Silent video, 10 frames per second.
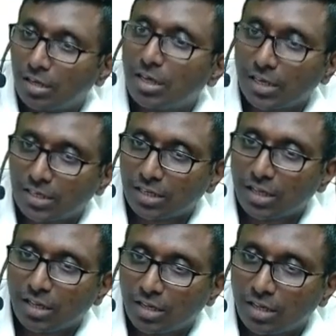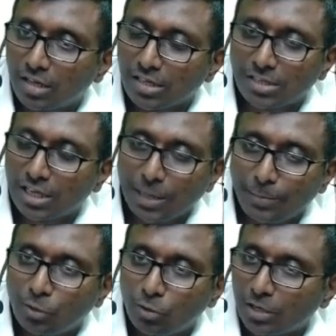Correct na? Scrap
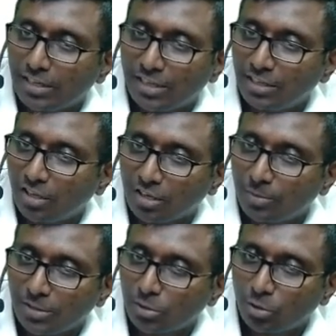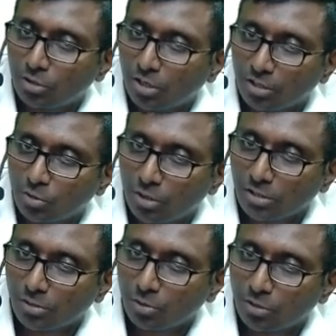ignore. I didn't talk means don't talk. You
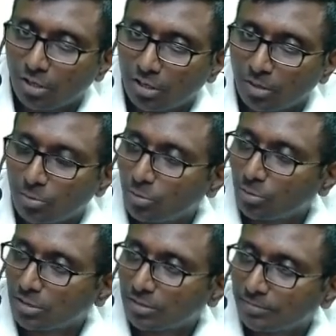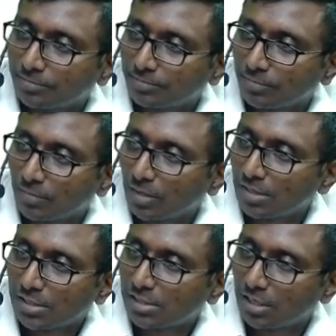also don't talk about it. That
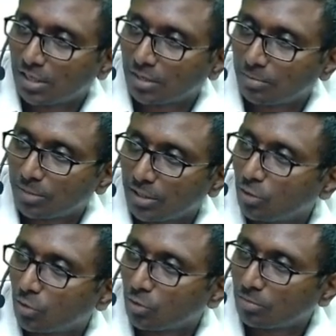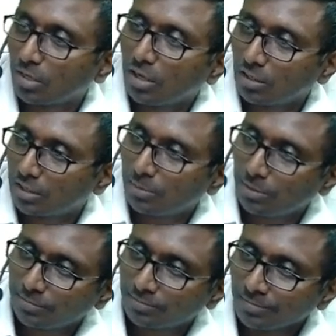is a chiller number. Ignore. Tell
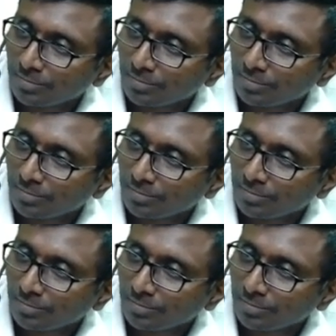me.